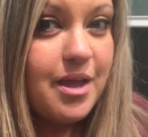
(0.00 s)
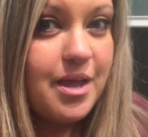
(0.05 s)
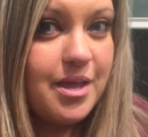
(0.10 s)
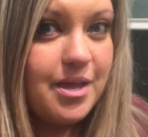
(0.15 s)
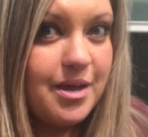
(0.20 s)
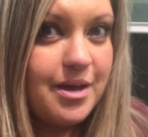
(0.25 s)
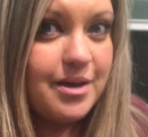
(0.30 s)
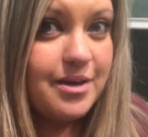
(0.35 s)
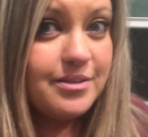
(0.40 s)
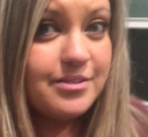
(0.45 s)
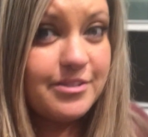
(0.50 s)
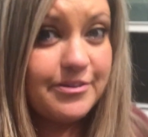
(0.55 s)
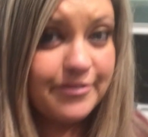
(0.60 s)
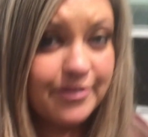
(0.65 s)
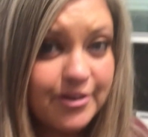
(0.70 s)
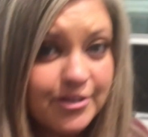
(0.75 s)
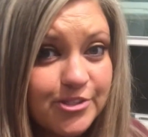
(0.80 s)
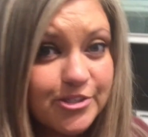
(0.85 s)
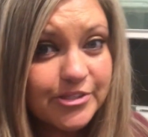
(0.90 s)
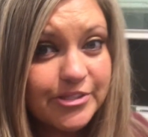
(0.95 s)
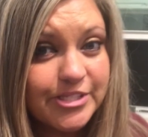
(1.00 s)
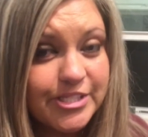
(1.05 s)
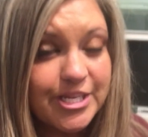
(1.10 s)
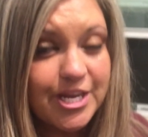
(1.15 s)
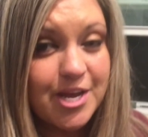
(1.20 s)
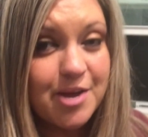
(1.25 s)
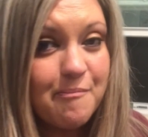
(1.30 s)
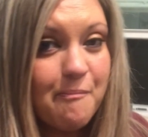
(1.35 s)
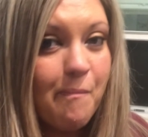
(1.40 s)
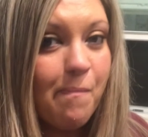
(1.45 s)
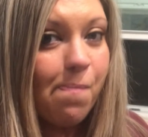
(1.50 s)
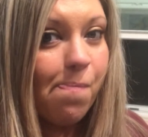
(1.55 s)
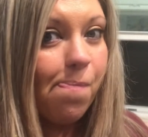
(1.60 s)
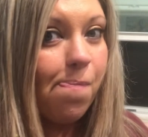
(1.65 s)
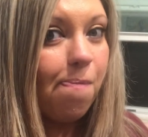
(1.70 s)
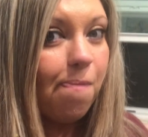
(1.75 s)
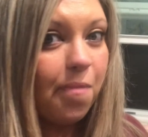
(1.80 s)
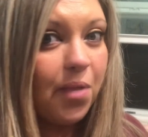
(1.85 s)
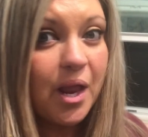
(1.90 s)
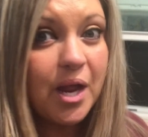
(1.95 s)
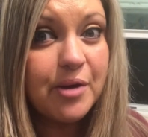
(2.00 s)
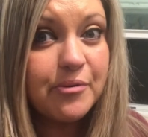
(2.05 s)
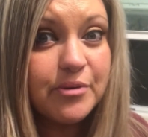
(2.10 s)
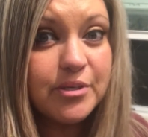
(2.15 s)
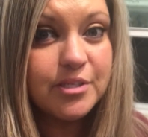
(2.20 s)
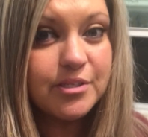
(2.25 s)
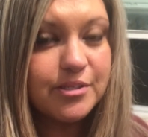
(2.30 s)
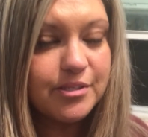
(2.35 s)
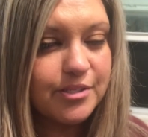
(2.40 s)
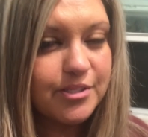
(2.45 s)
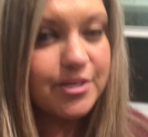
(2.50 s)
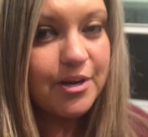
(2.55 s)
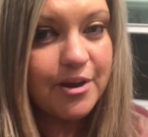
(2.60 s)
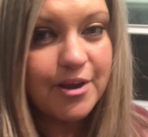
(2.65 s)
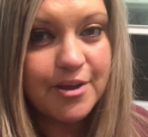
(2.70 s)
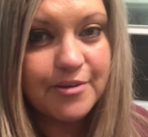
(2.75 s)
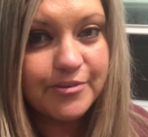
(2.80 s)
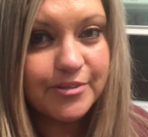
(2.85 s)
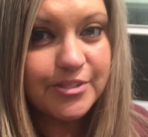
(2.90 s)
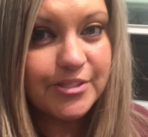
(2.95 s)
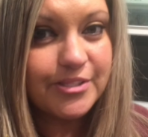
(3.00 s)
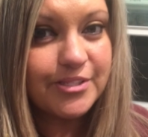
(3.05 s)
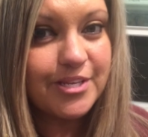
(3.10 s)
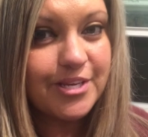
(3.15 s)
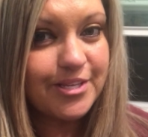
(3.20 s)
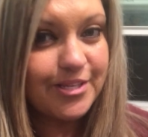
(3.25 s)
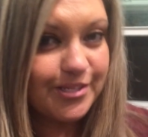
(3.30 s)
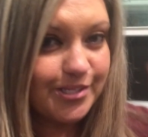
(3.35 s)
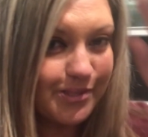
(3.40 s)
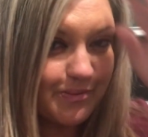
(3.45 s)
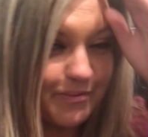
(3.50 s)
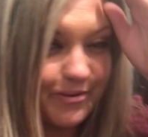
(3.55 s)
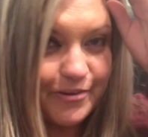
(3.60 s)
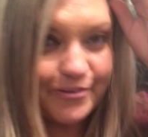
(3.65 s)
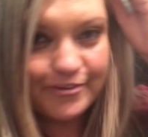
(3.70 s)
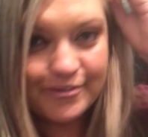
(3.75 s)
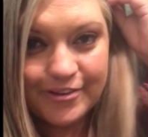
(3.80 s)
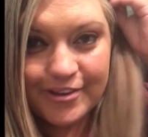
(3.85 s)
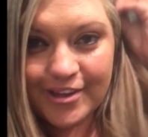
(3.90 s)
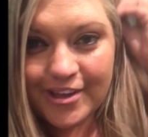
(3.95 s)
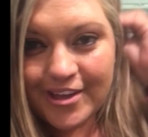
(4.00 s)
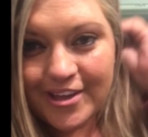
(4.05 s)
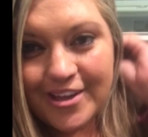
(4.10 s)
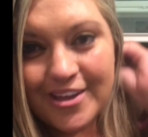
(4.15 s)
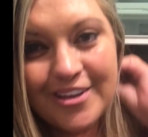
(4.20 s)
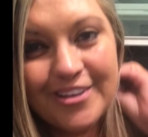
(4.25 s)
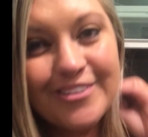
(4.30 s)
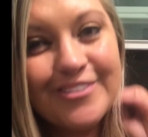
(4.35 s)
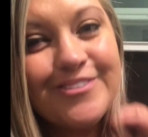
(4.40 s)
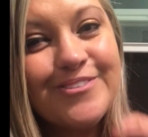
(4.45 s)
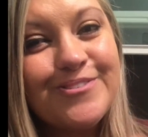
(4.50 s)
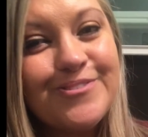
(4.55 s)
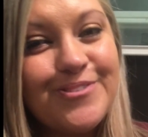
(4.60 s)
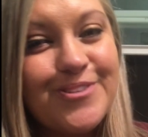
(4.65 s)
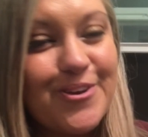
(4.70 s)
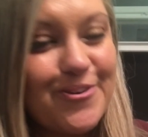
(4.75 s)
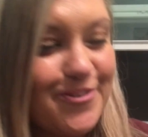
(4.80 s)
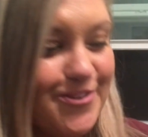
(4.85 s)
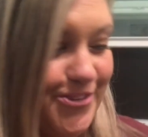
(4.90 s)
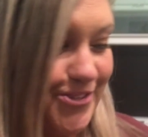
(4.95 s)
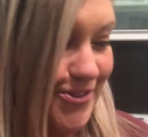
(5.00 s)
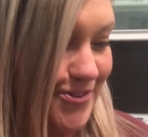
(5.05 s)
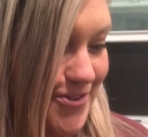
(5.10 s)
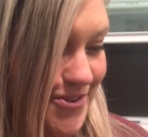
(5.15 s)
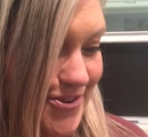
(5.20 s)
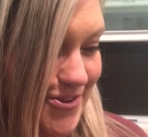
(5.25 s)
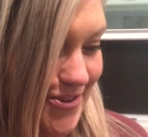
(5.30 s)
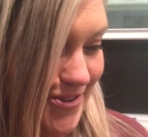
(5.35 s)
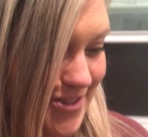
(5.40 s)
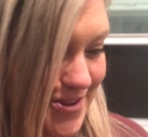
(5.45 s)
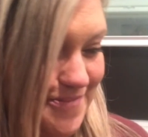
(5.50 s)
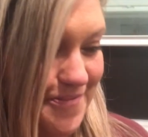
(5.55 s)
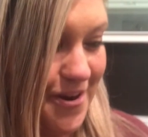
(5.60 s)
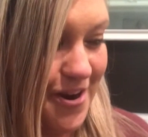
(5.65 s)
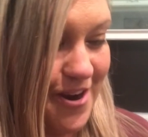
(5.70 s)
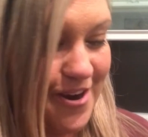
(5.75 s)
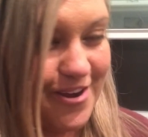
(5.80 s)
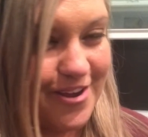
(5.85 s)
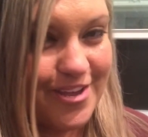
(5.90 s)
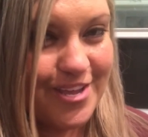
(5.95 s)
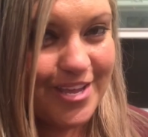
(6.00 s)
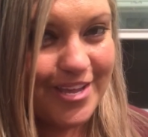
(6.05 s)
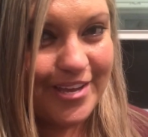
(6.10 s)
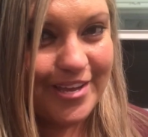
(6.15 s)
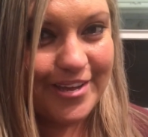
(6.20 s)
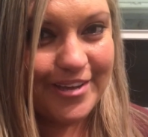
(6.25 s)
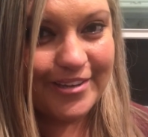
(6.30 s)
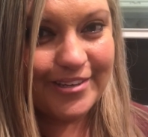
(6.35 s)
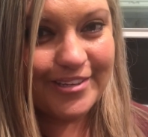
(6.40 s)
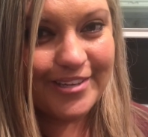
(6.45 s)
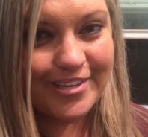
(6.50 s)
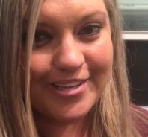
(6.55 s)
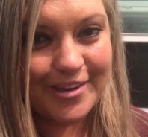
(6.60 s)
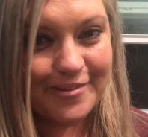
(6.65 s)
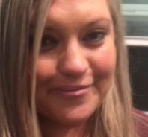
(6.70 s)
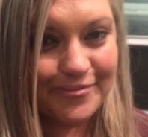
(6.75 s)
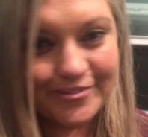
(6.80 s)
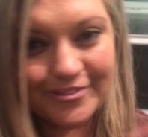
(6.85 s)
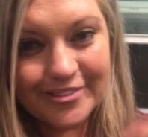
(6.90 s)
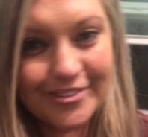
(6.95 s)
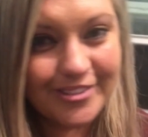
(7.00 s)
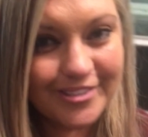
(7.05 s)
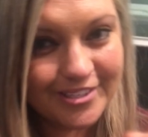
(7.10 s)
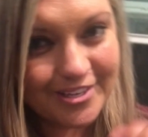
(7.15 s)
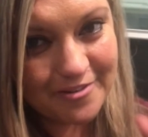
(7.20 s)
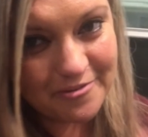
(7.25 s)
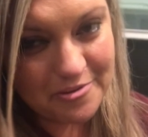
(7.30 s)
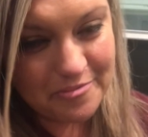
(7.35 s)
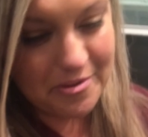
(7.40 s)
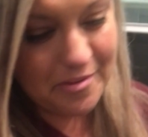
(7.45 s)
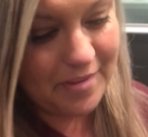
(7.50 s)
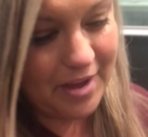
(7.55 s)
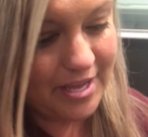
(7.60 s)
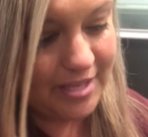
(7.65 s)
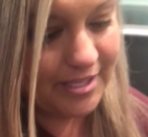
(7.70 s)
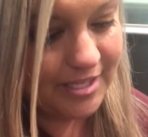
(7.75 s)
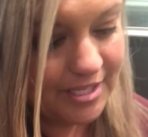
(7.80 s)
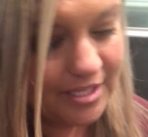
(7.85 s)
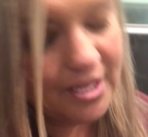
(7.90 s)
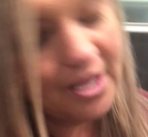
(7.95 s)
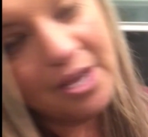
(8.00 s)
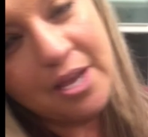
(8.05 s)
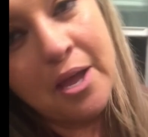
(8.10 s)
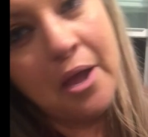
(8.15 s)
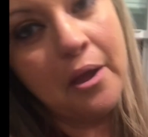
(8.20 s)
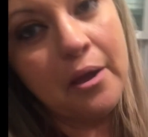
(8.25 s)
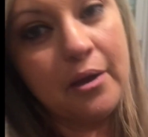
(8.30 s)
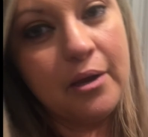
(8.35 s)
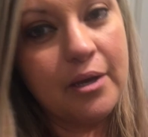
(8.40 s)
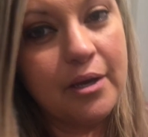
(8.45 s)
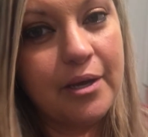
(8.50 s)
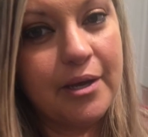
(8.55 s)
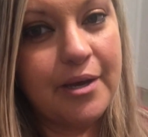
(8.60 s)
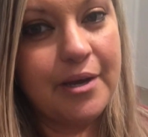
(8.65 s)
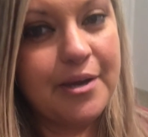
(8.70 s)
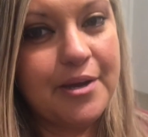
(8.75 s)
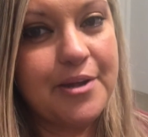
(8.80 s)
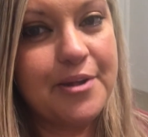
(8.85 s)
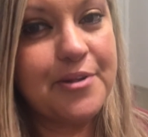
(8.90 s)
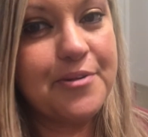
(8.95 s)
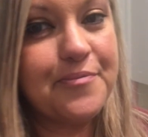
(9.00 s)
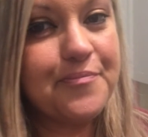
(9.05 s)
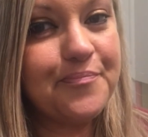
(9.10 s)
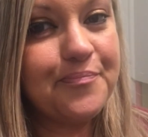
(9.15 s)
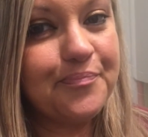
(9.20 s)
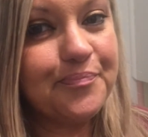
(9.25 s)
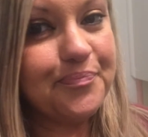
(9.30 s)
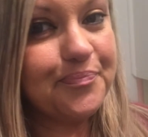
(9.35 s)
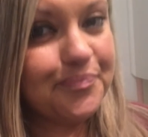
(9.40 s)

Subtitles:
if you're interested, I will, sorry, I was just eating some of Noah's granola bar. He kept giving me bites. If